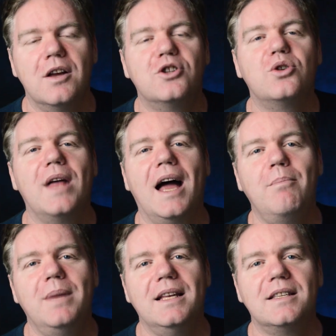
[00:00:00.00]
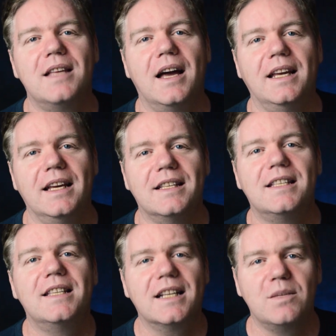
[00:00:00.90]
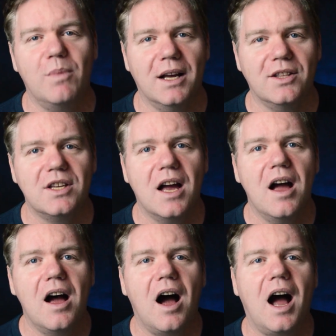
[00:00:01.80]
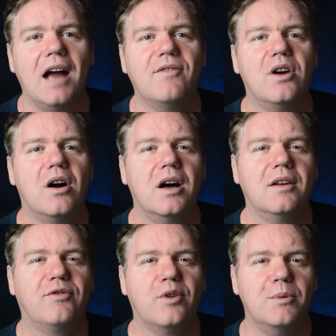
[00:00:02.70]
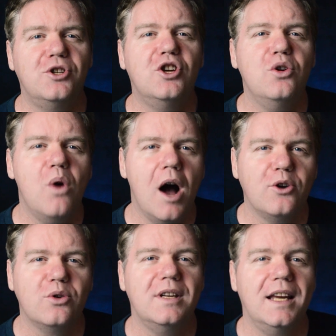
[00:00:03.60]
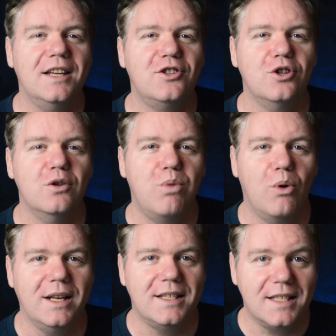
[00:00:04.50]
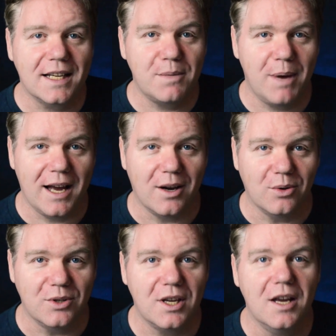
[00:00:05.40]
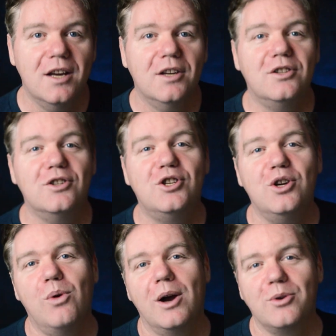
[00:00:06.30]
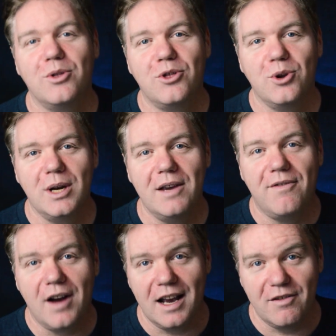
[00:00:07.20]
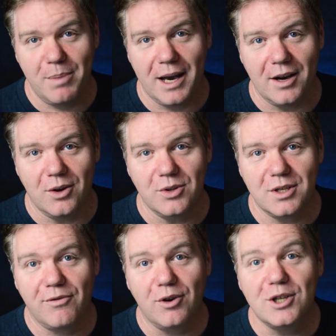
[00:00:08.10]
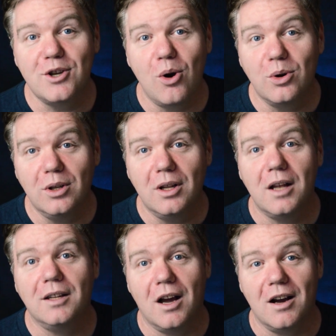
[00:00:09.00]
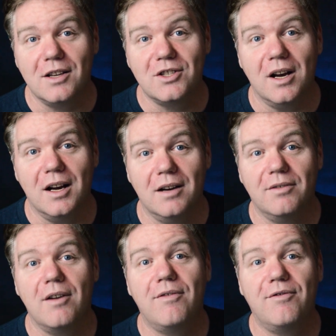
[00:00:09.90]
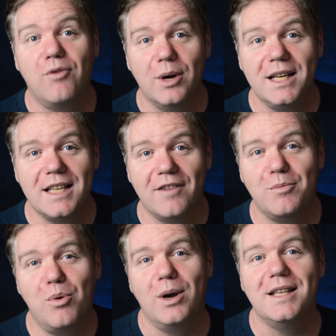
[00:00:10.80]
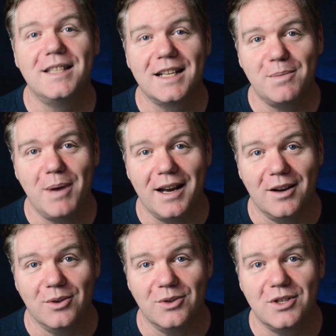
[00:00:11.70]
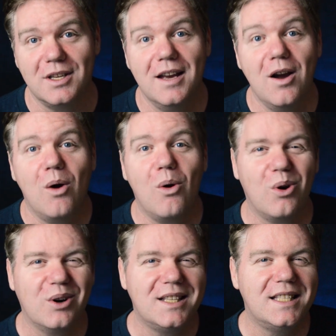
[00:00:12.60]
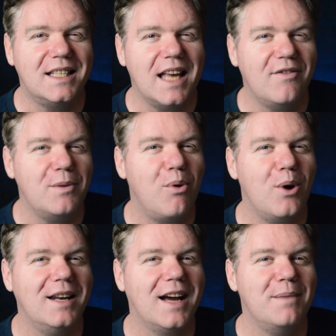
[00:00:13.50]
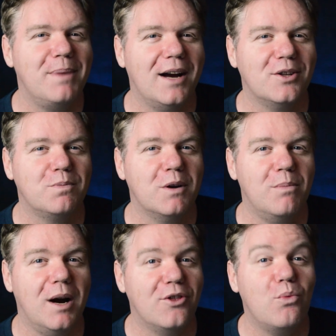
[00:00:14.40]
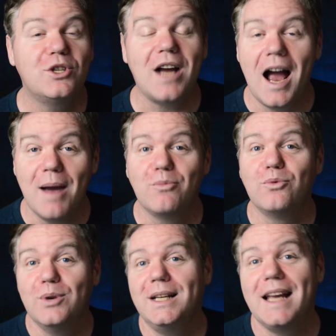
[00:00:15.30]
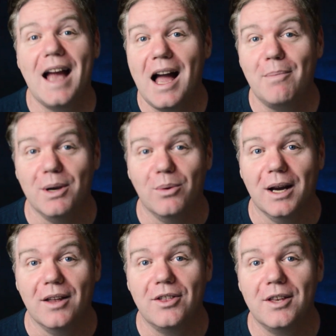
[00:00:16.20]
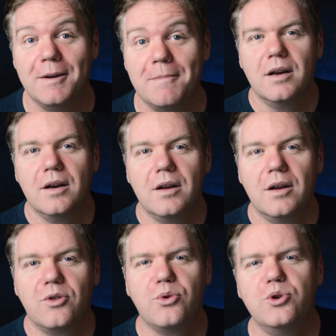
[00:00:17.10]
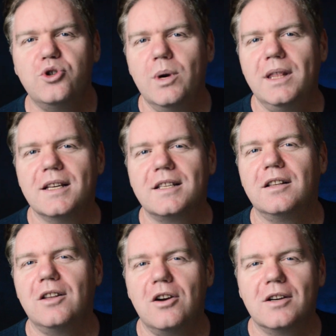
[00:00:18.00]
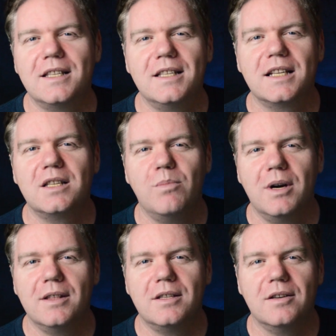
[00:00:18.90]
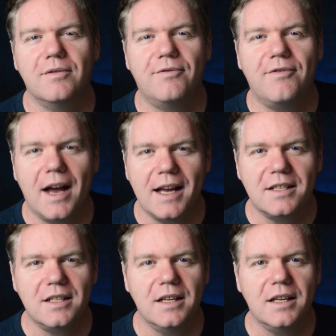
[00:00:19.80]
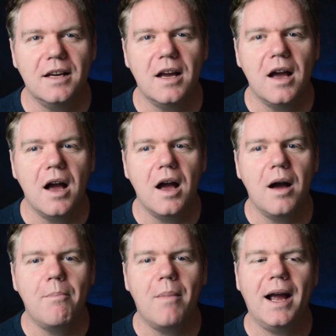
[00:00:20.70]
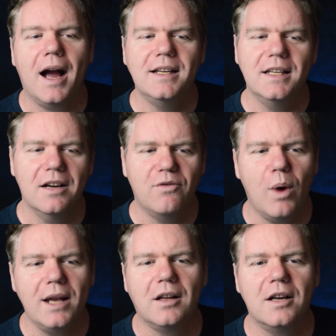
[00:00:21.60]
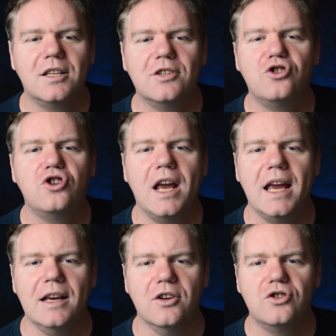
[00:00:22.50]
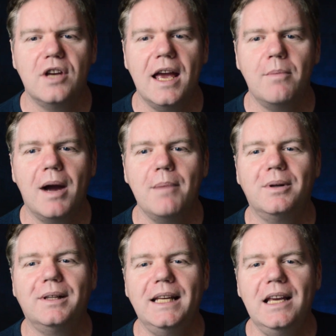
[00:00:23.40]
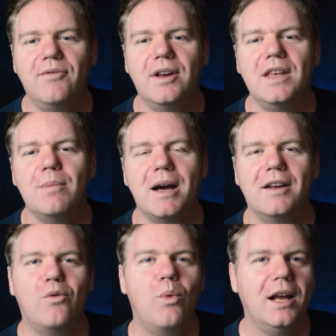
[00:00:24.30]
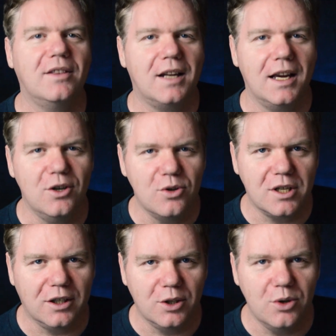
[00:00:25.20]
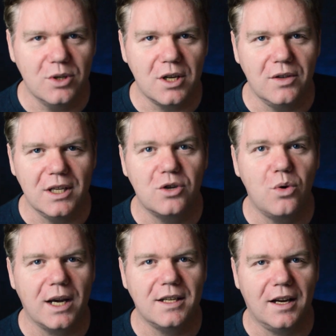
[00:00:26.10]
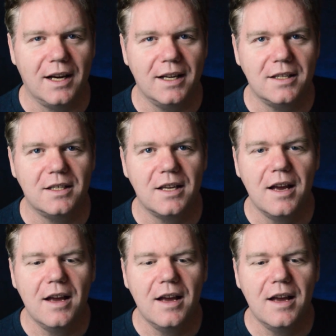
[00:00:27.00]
So that means that in 6 months, I've gone from 282.6 pounds to 235 pounds for a total loss of 47.6 pounds, or 7.9 pounds per month, which I'm really happy with. Through doing this long 6 months of fasting, my idea of weight loss has changed, and my belief in the amount of weight that I used to lose on these quick diets,